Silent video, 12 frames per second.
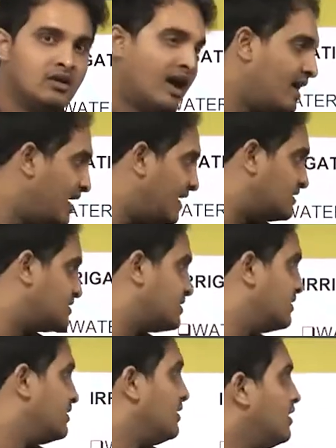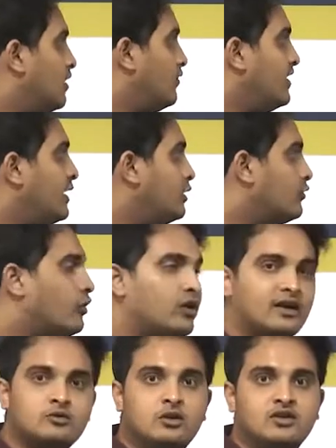And next, we need to
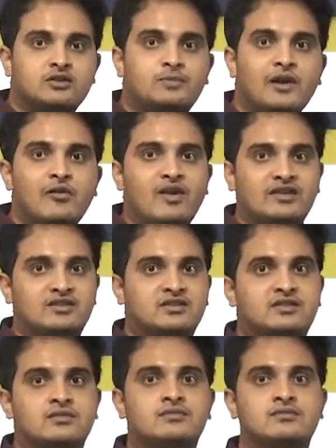focus on spillways.